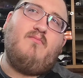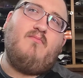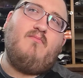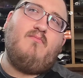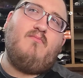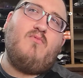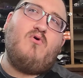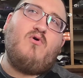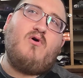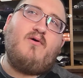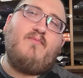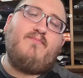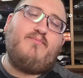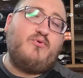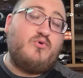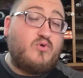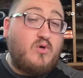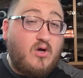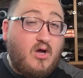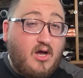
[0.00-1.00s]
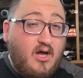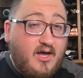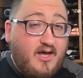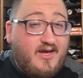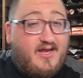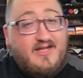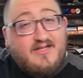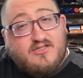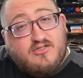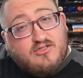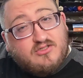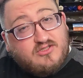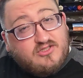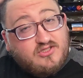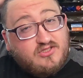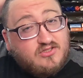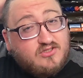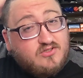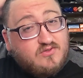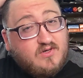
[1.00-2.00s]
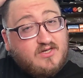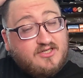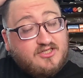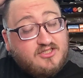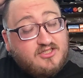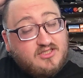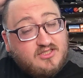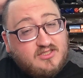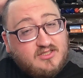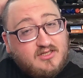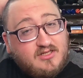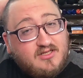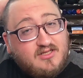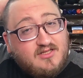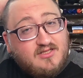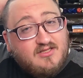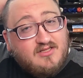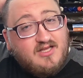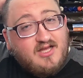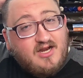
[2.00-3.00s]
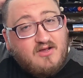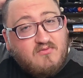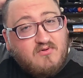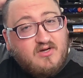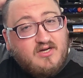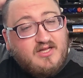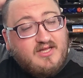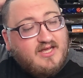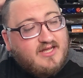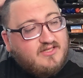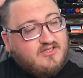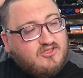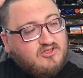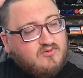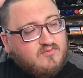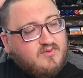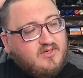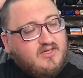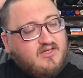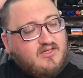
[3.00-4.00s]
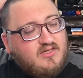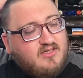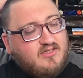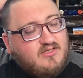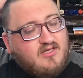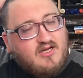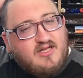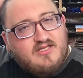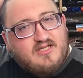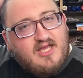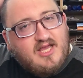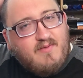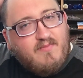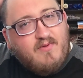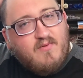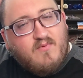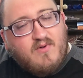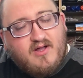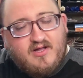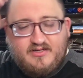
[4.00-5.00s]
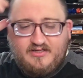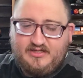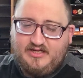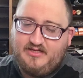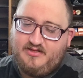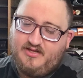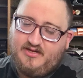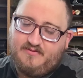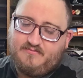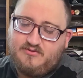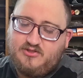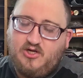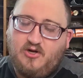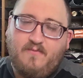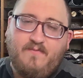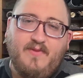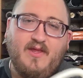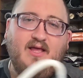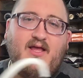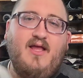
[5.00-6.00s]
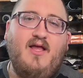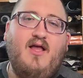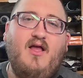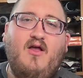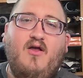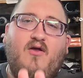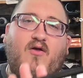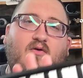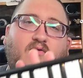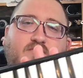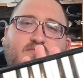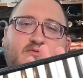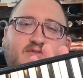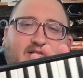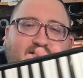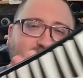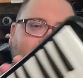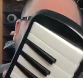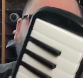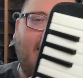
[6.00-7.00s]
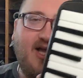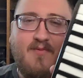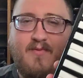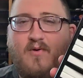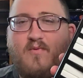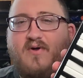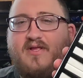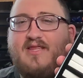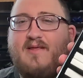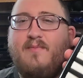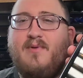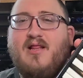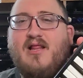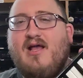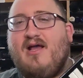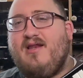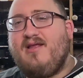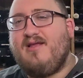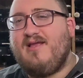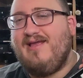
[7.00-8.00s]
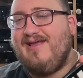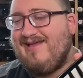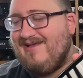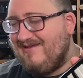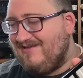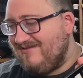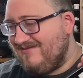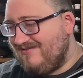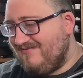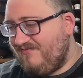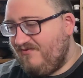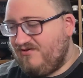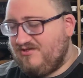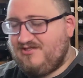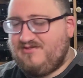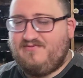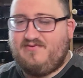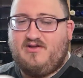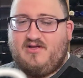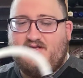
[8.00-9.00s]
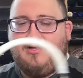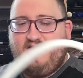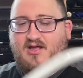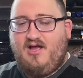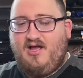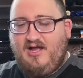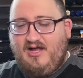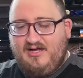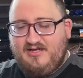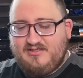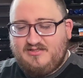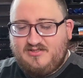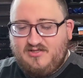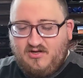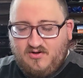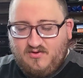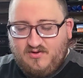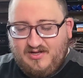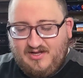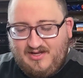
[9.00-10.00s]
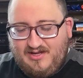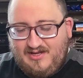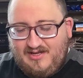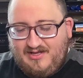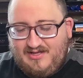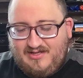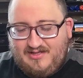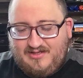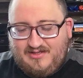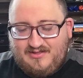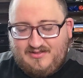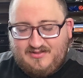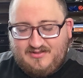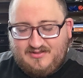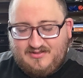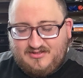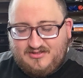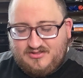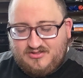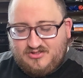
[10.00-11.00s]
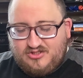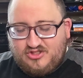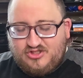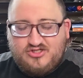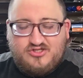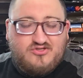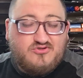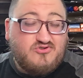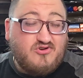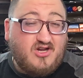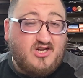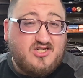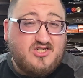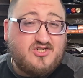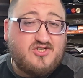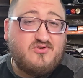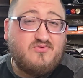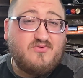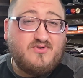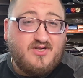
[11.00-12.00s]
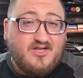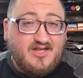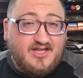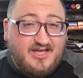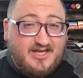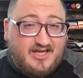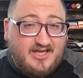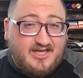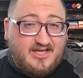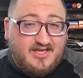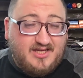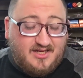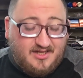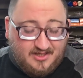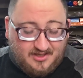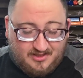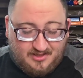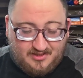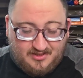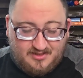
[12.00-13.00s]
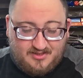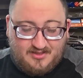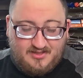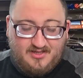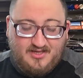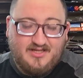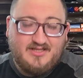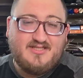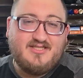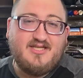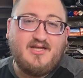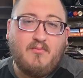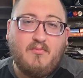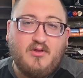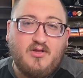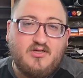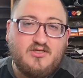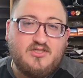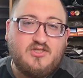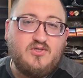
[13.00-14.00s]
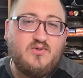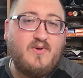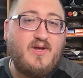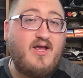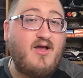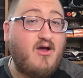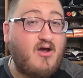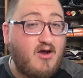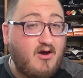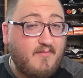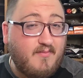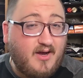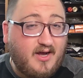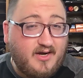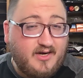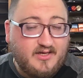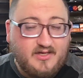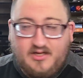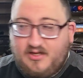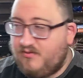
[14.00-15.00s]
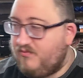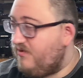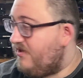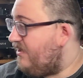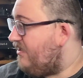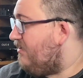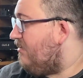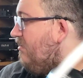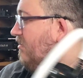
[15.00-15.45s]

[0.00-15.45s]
more broad answer to your question that I want to get to, but it's going to take me a while to get there. So let's talk about what the melodica is, first of all. So structurally, it's similar to a harmonica, right? A